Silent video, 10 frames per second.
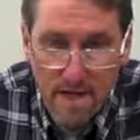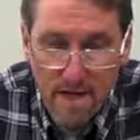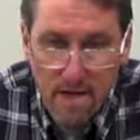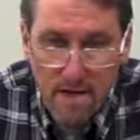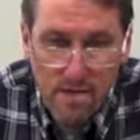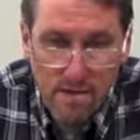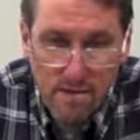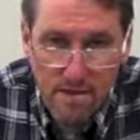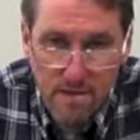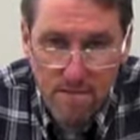and
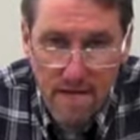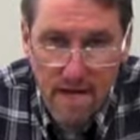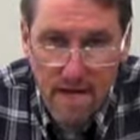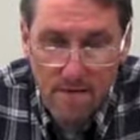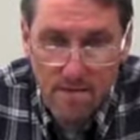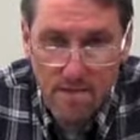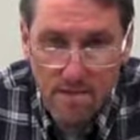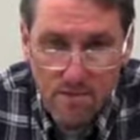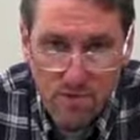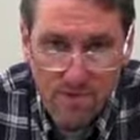they began operating
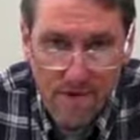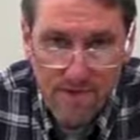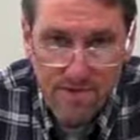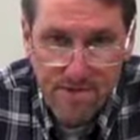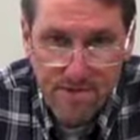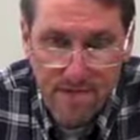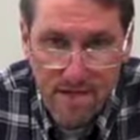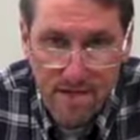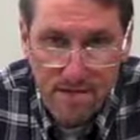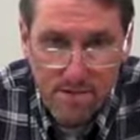the 12-passenger
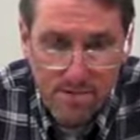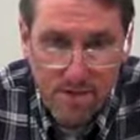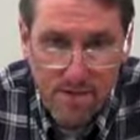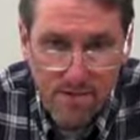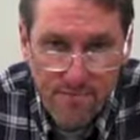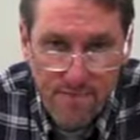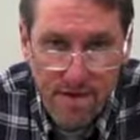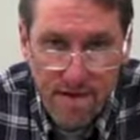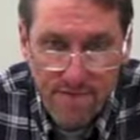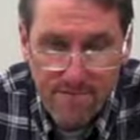van Monday through
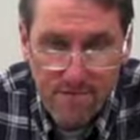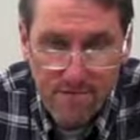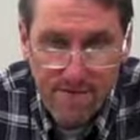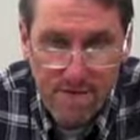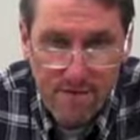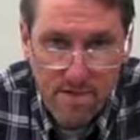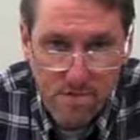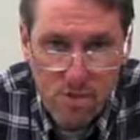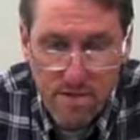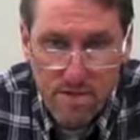Friday from 7 in the
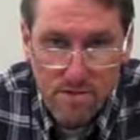morning,